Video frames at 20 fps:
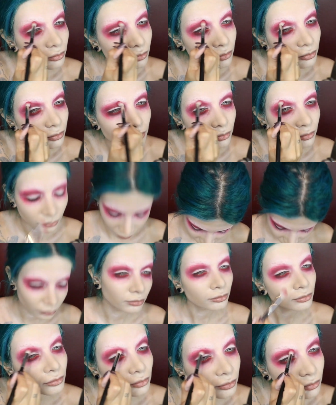going back
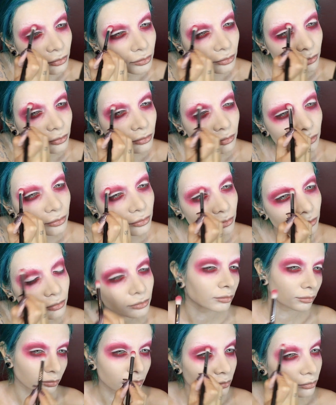with red,
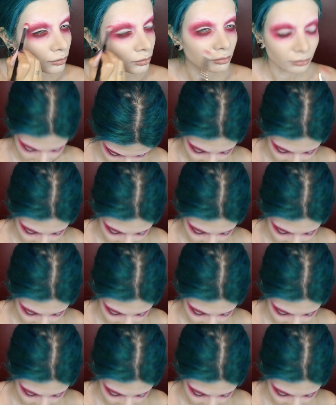blending it out,